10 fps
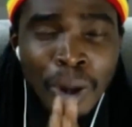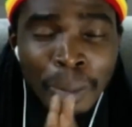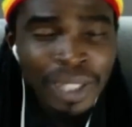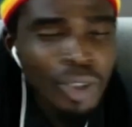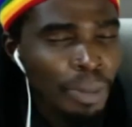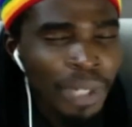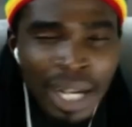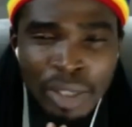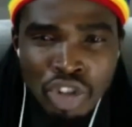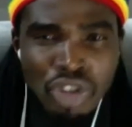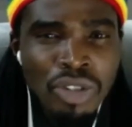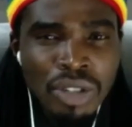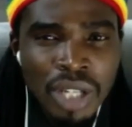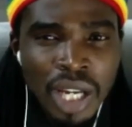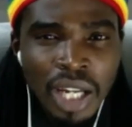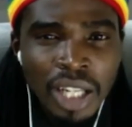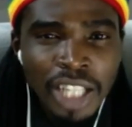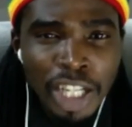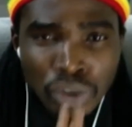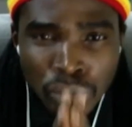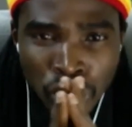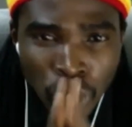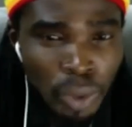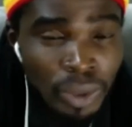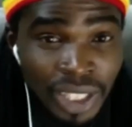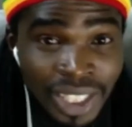and coming actors that you know.